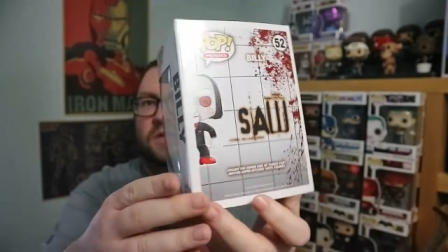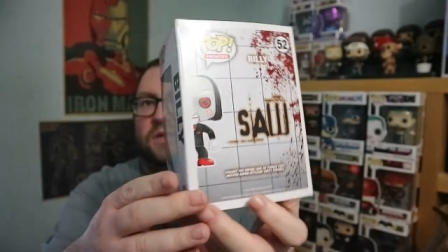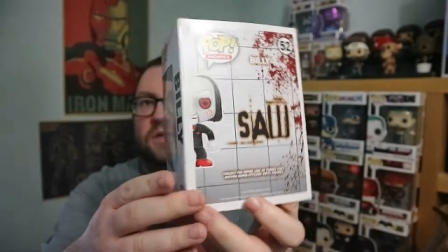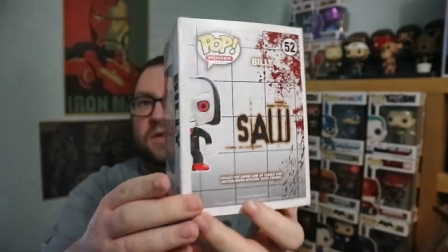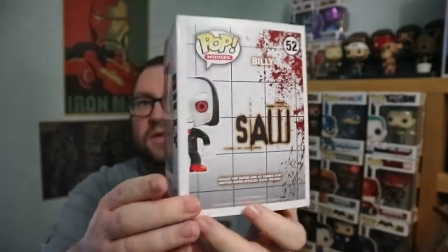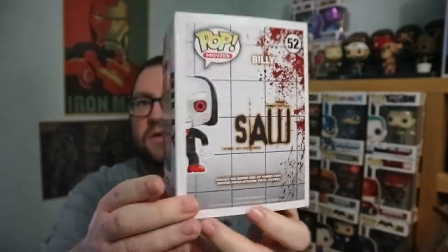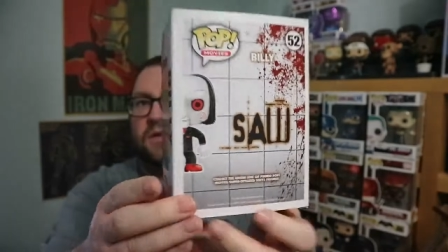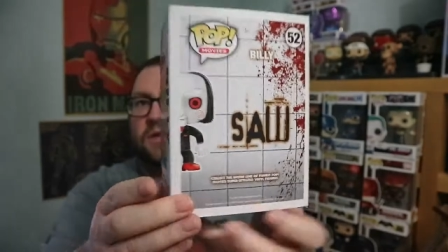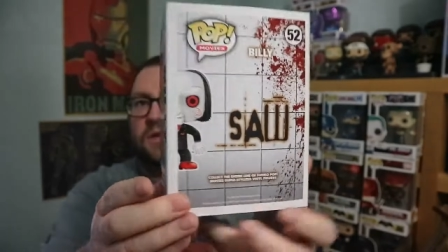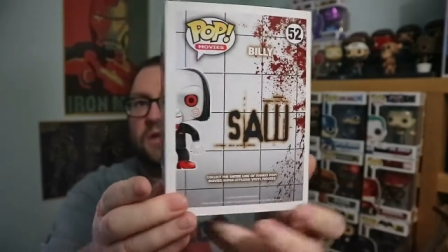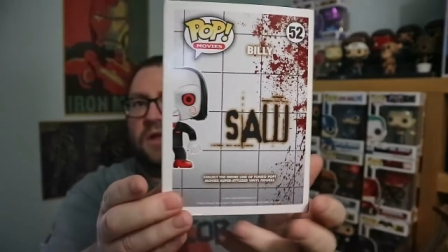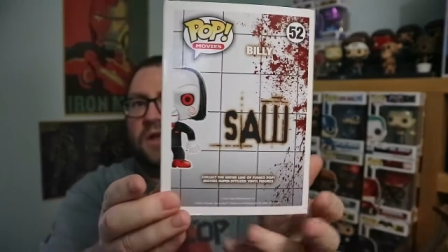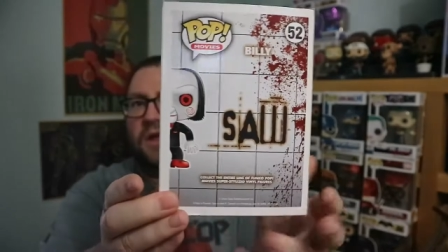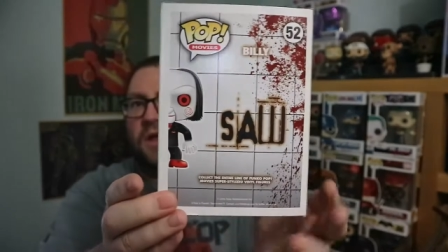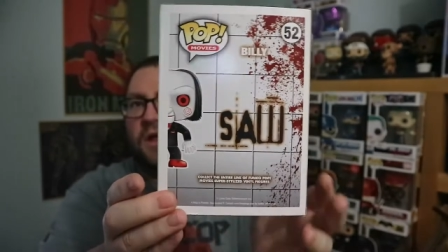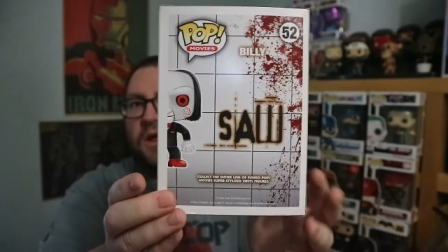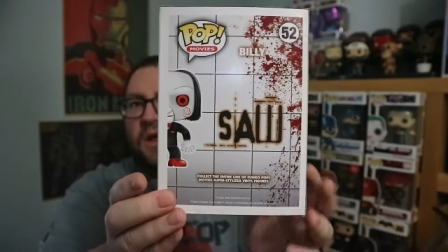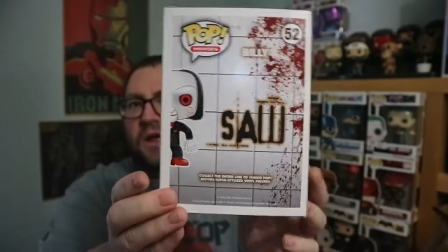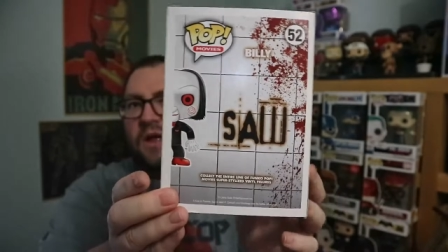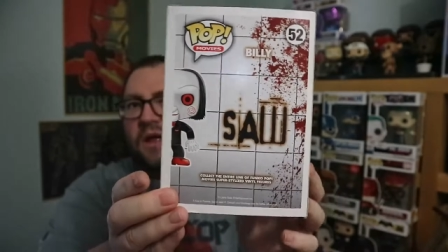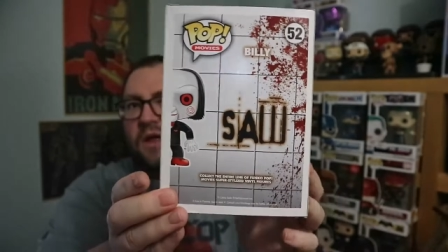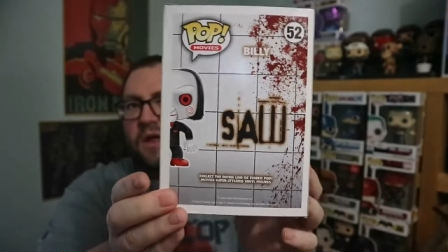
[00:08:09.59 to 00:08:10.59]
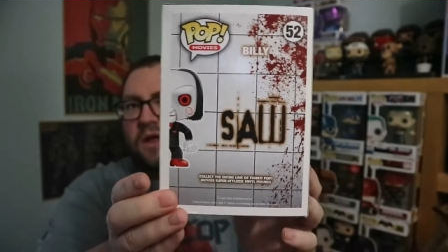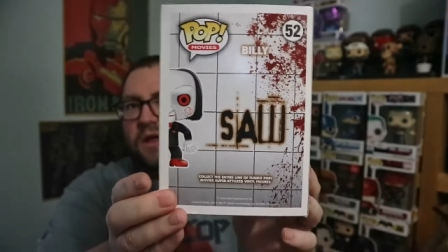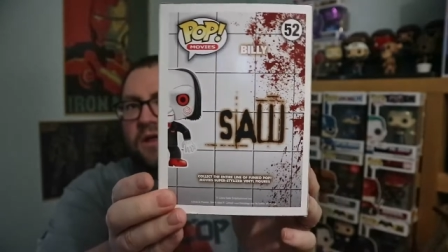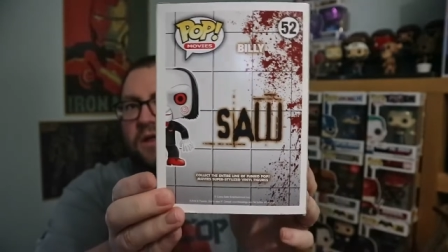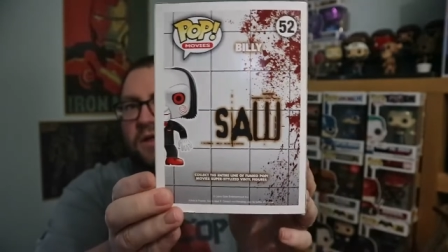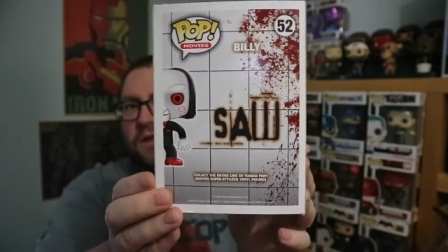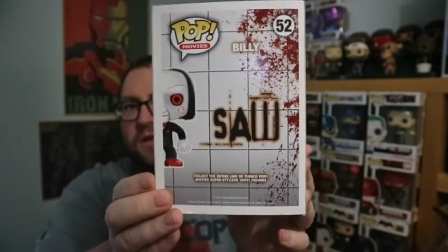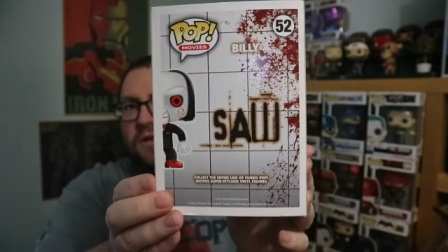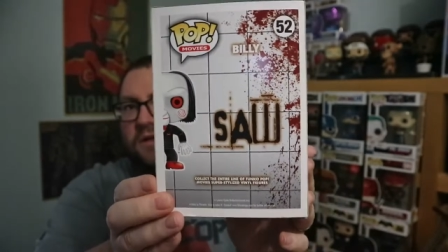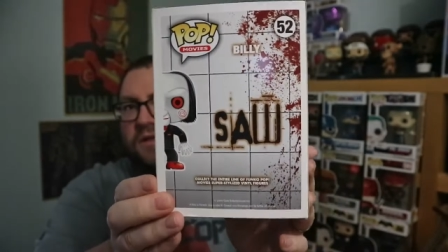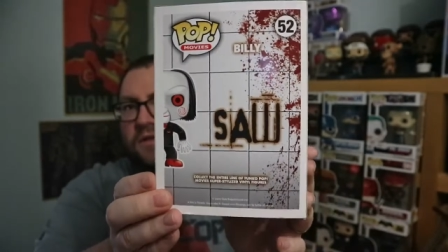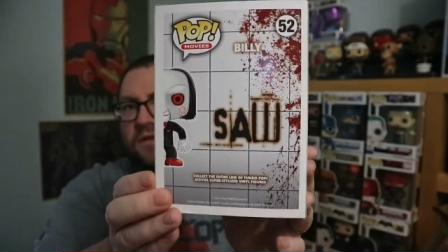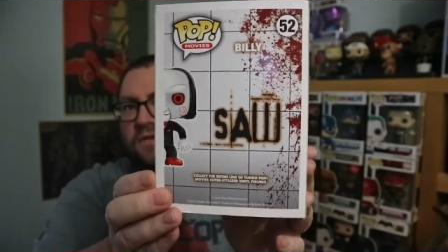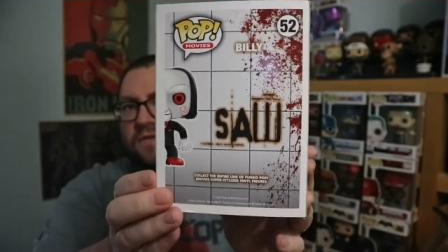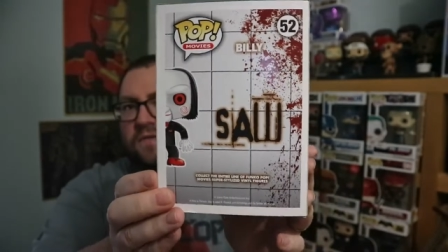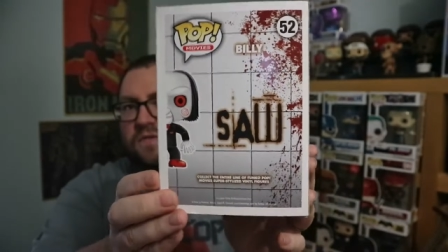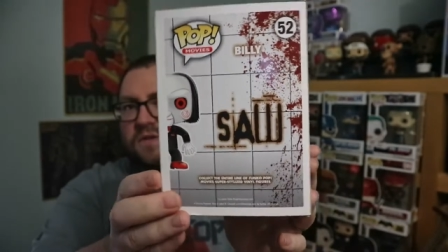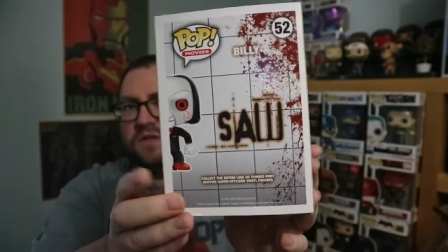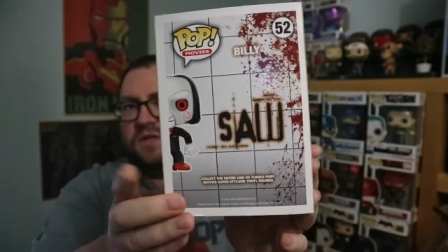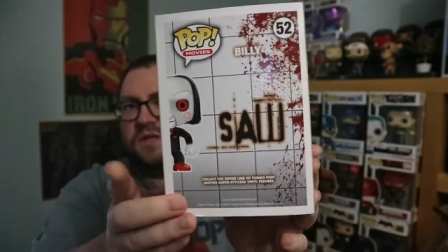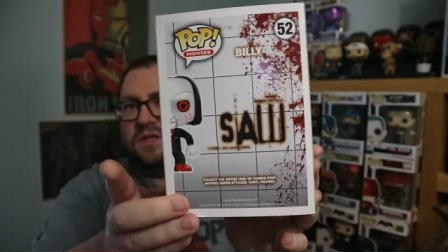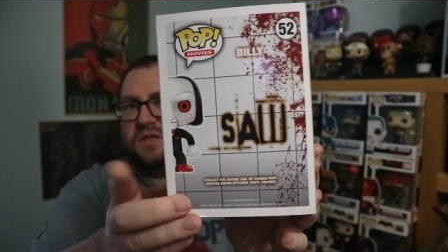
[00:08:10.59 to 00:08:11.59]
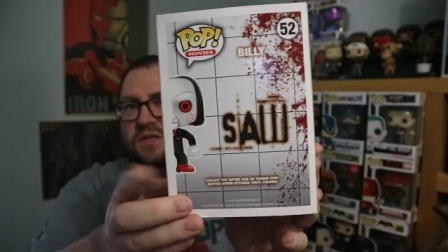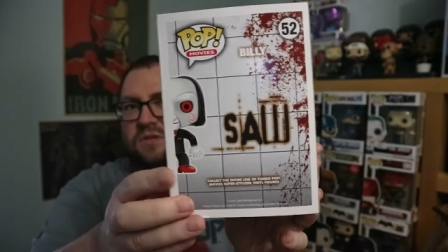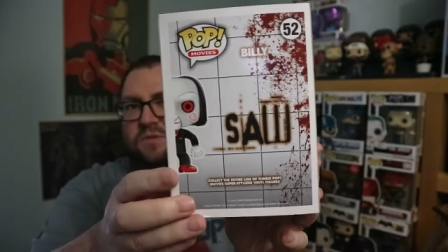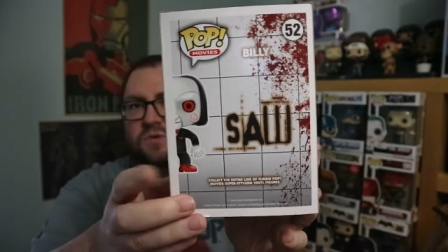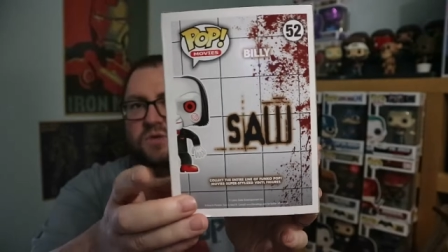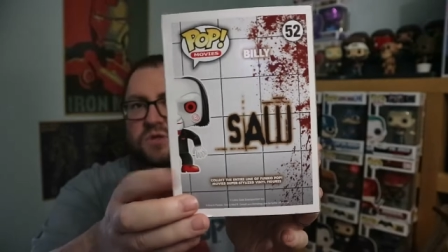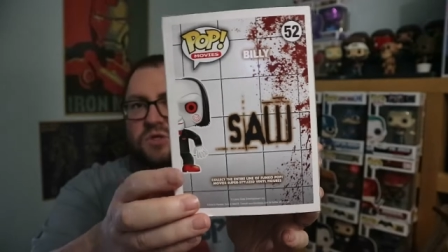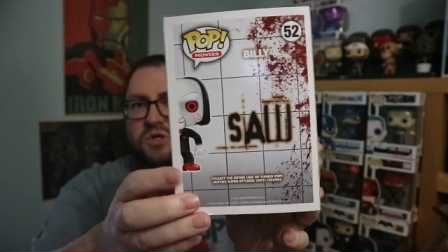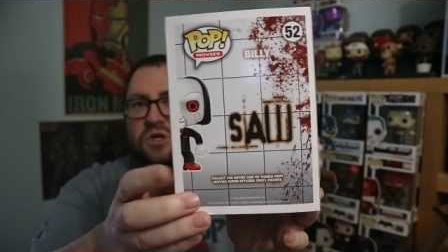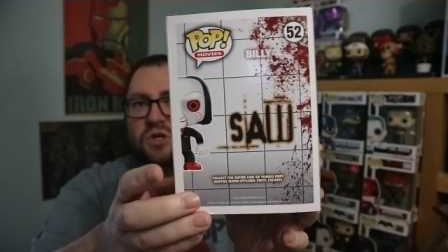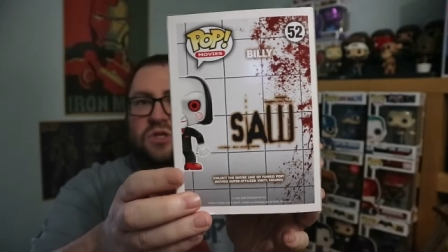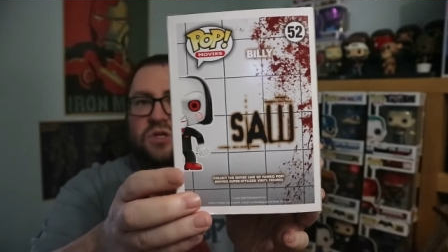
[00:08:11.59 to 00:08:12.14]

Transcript: and obviously this was